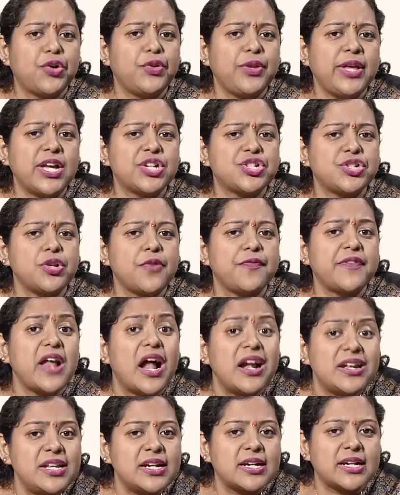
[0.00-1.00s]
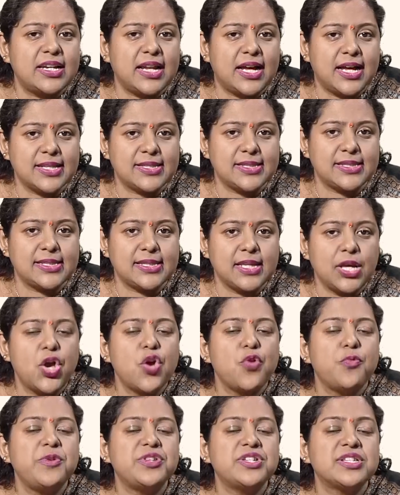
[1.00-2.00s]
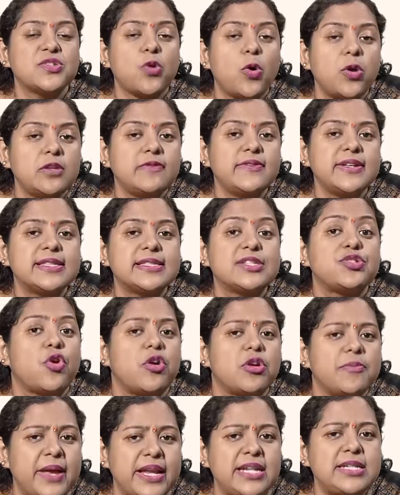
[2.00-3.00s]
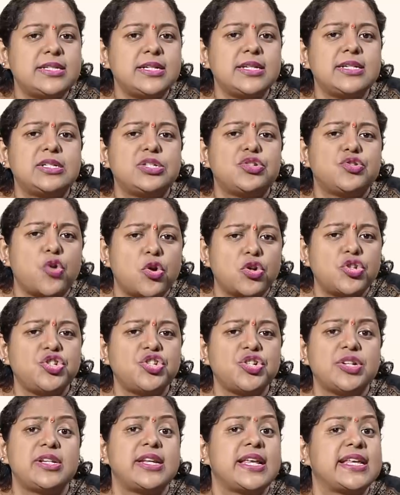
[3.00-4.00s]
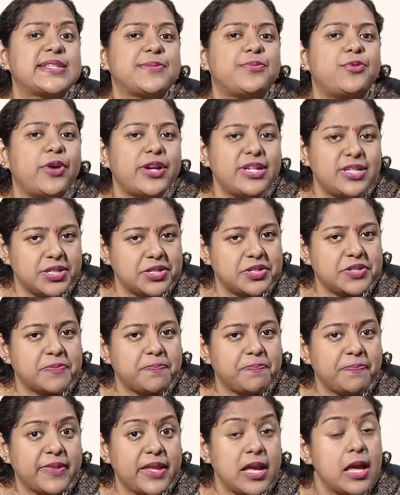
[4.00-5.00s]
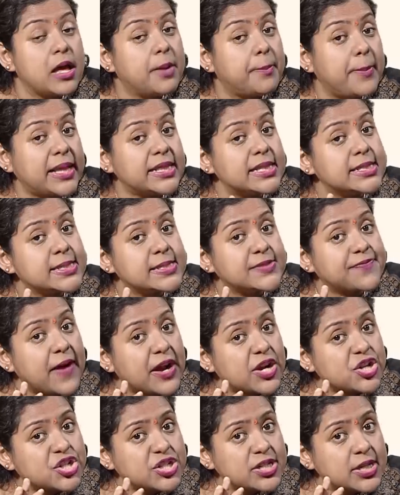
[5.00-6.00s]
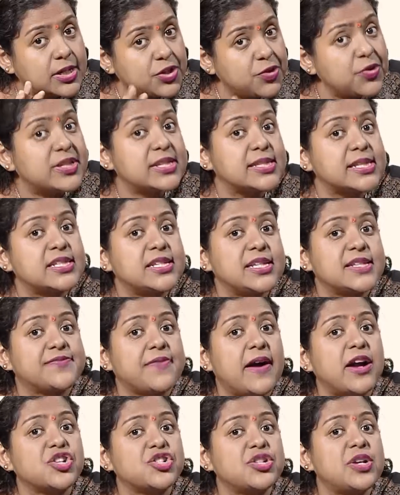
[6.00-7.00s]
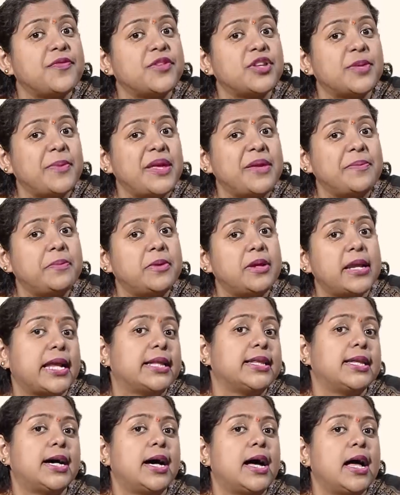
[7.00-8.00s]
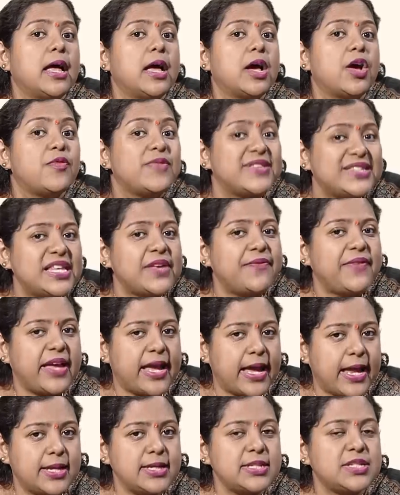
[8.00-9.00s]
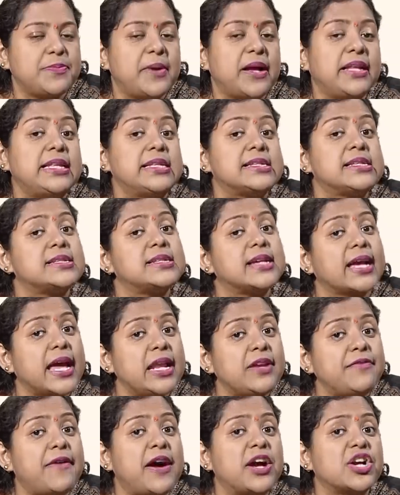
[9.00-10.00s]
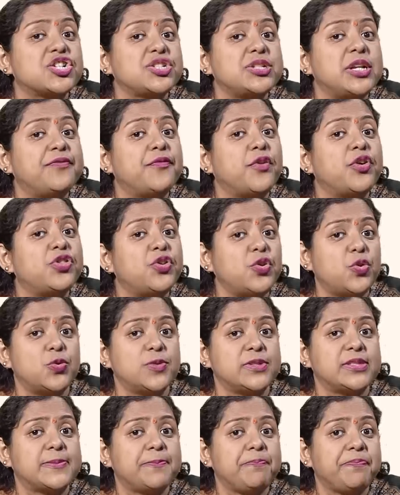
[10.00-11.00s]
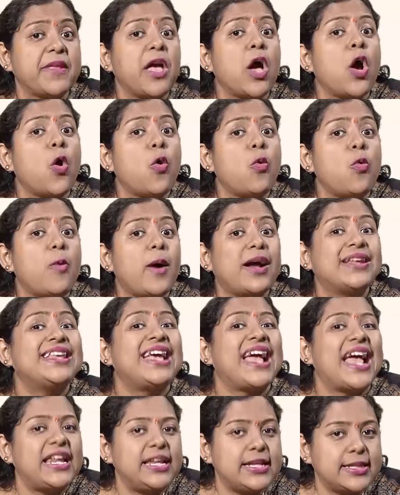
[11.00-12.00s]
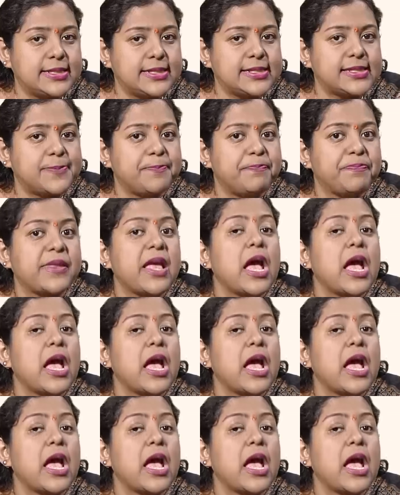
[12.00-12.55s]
creation of an underclass, which is always tormented, tortured, and exploited. But this is functional, this is dysfunctional for the people at the receiving end, but this is again functional for those who are the elites,